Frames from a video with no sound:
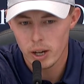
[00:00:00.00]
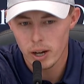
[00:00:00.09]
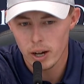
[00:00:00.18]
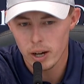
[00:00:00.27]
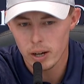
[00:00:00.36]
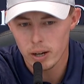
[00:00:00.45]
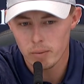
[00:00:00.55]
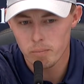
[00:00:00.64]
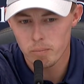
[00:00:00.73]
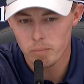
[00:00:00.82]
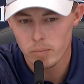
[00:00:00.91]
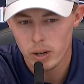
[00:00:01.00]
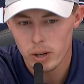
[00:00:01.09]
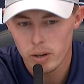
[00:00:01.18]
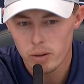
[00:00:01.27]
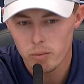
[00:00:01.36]
But
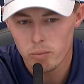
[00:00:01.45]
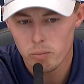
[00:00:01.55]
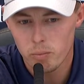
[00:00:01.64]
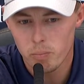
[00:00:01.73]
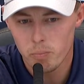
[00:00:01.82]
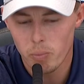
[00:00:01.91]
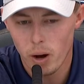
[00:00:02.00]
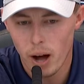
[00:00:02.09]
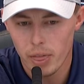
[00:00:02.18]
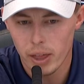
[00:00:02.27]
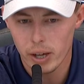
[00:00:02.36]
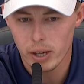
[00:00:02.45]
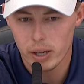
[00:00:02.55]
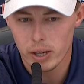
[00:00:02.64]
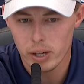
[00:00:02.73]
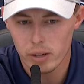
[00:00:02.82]
I
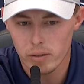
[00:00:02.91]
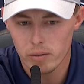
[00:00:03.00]
think,